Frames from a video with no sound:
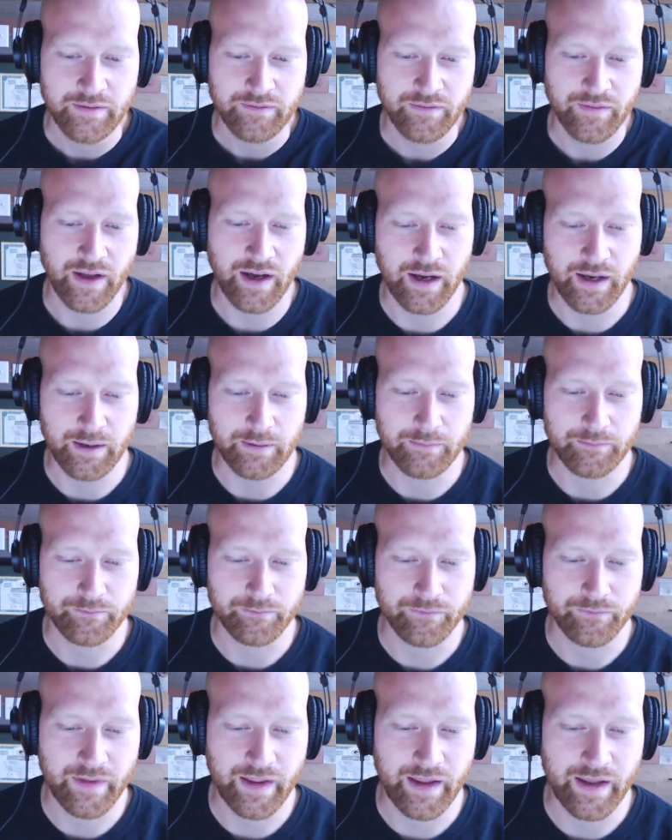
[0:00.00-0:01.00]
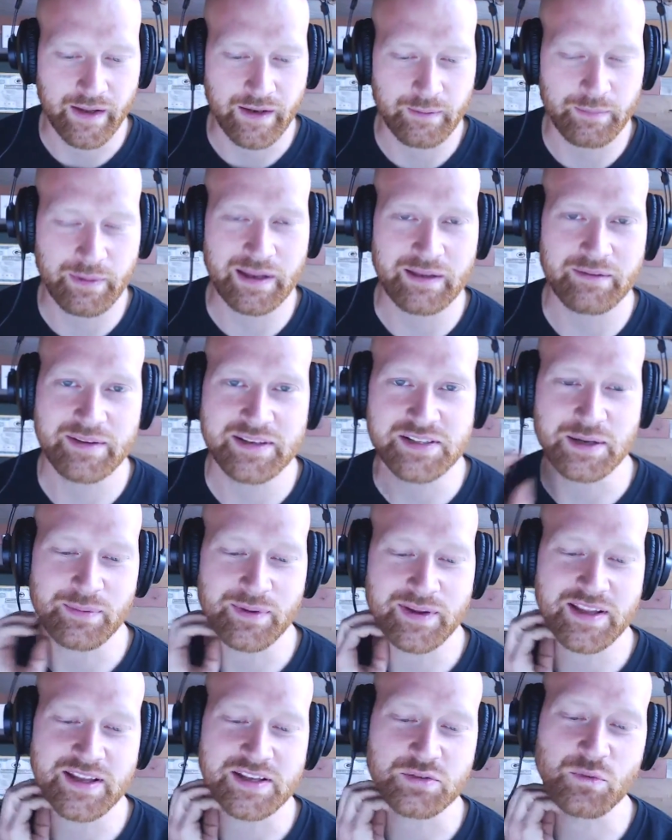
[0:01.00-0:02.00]
And let me start by
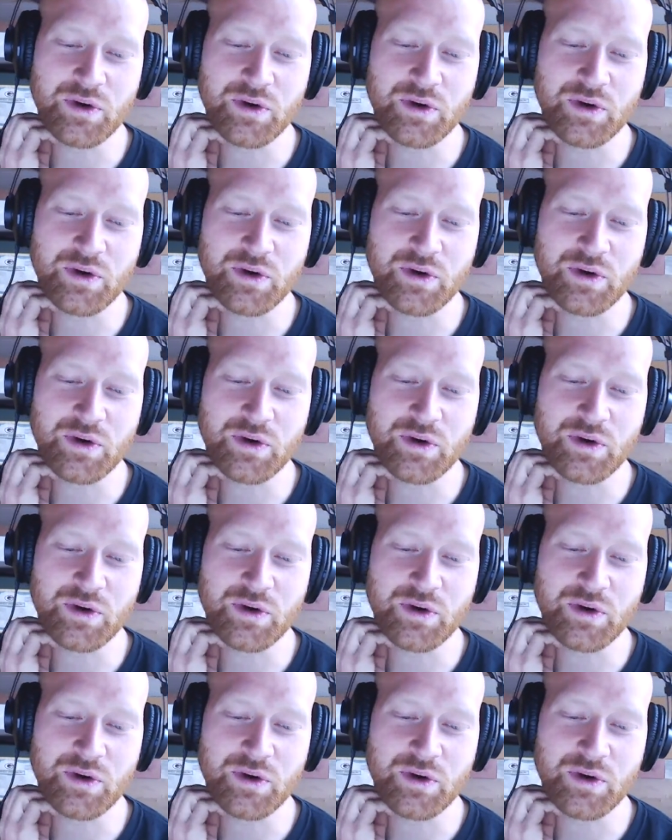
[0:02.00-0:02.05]
this.